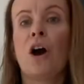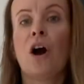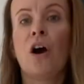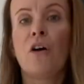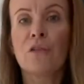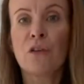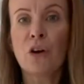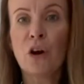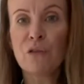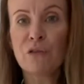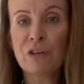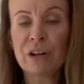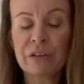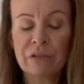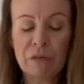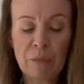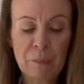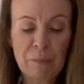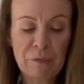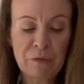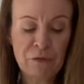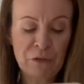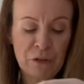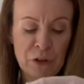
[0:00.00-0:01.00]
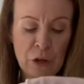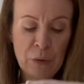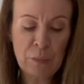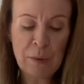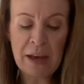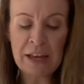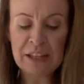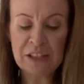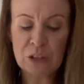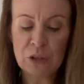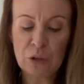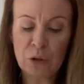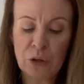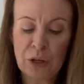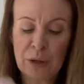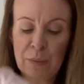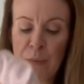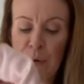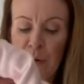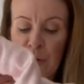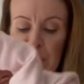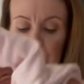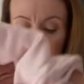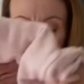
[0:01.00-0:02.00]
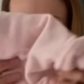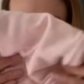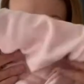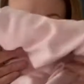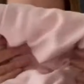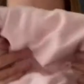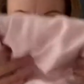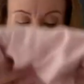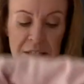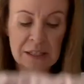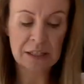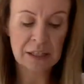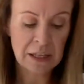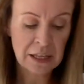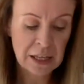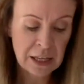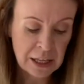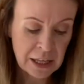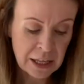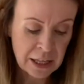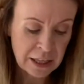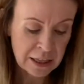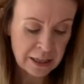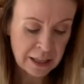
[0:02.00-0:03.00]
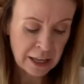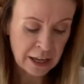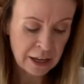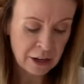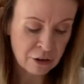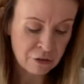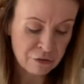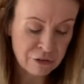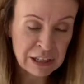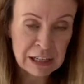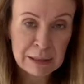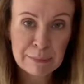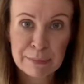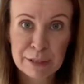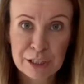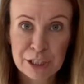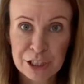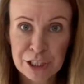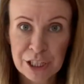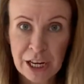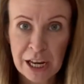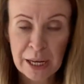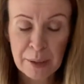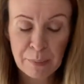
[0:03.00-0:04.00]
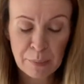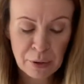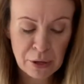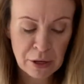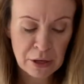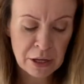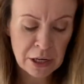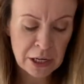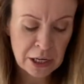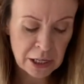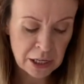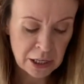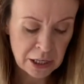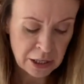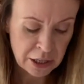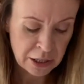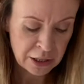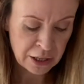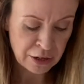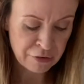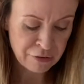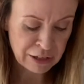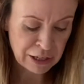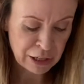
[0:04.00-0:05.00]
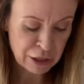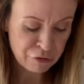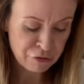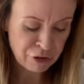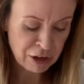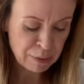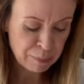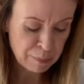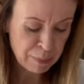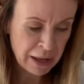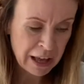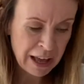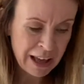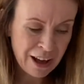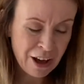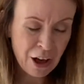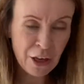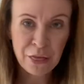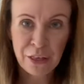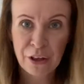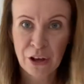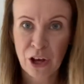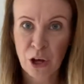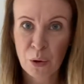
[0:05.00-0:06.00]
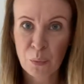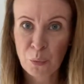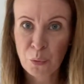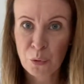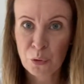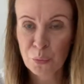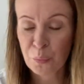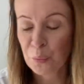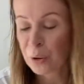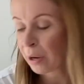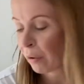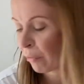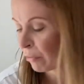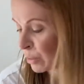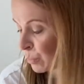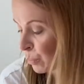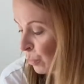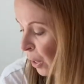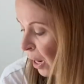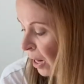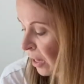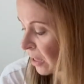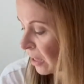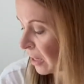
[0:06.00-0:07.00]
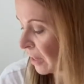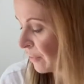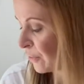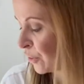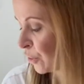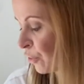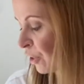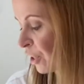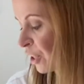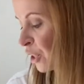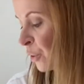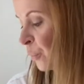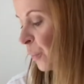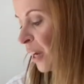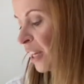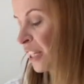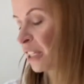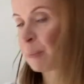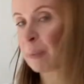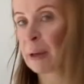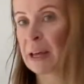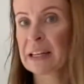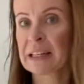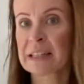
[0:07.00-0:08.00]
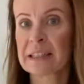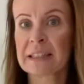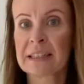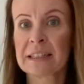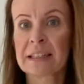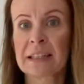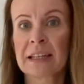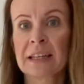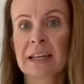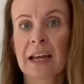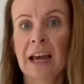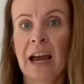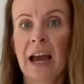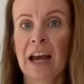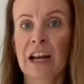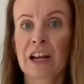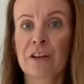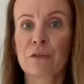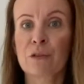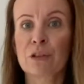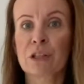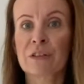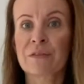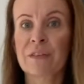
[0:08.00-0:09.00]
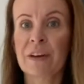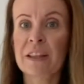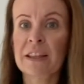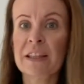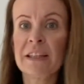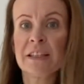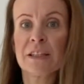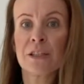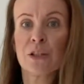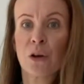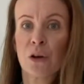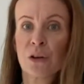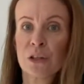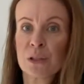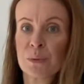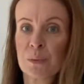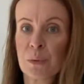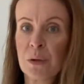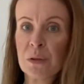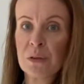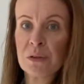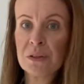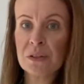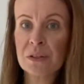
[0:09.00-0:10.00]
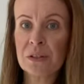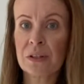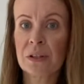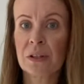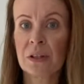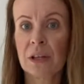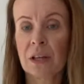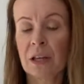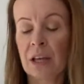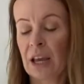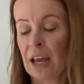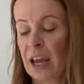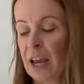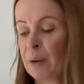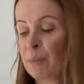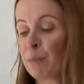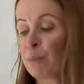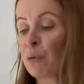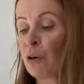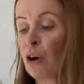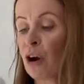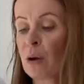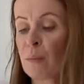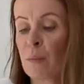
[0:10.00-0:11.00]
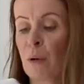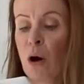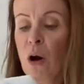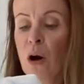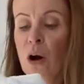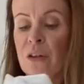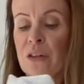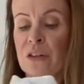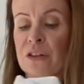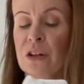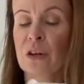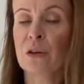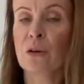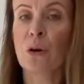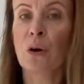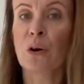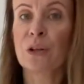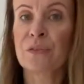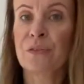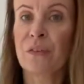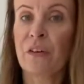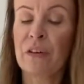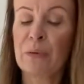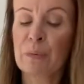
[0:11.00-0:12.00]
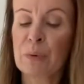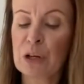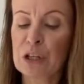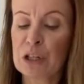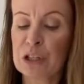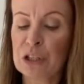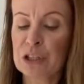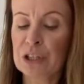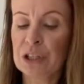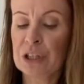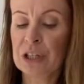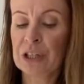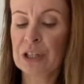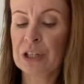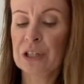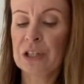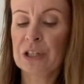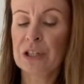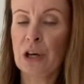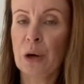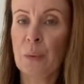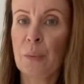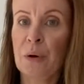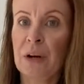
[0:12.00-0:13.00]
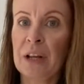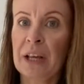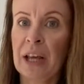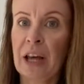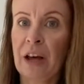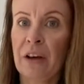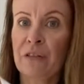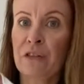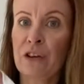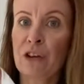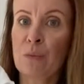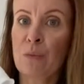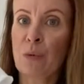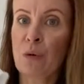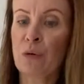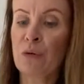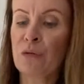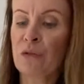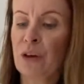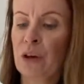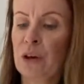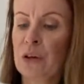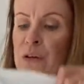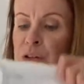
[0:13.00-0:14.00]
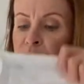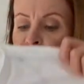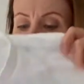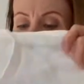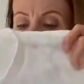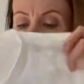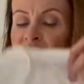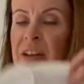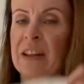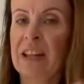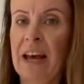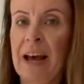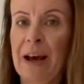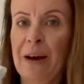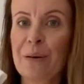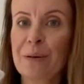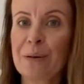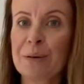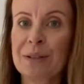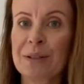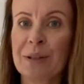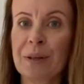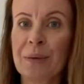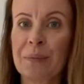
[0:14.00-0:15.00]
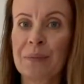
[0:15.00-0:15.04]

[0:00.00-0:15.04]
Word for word: I've got rid of a few pairs of jogging bottoms because they are really misshapen. They're really threadbare. I think I wore them when I was pregnant and I've stretched the waistbands. And I've also found these nice ones in Primark that don't cost very much. So I'll probably get a few more of those to wear around the house.